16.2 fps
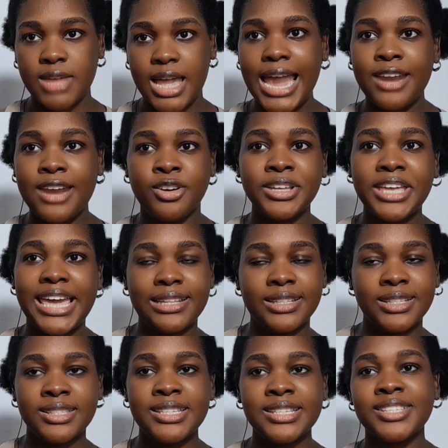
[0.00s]
I don't
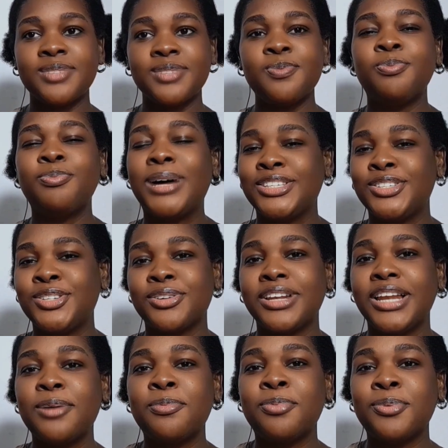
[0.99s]
hate this
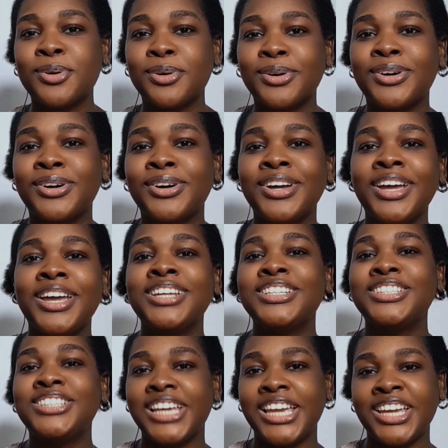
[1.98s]
particular book
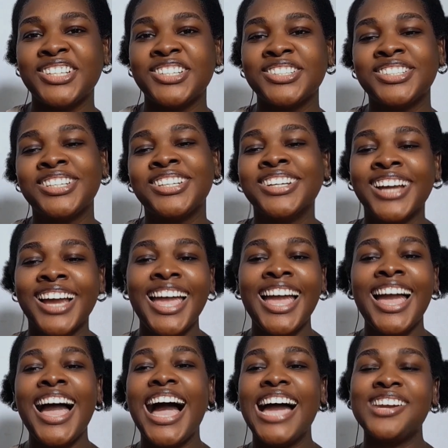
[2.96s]
change.
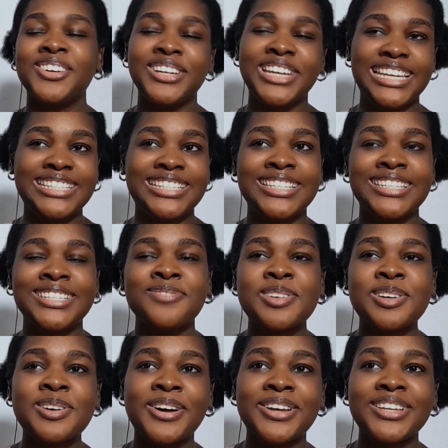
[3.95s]
I don't hate it
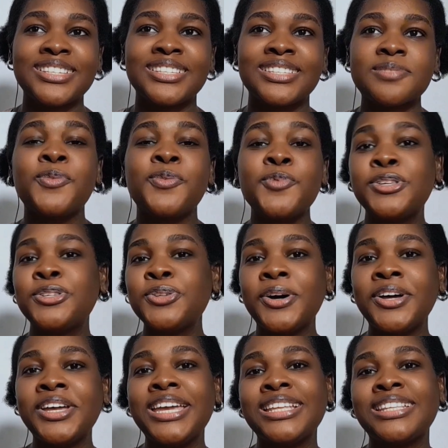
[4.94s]
because we
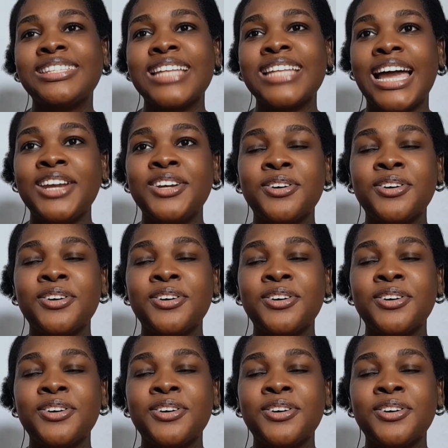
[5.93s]
saw a side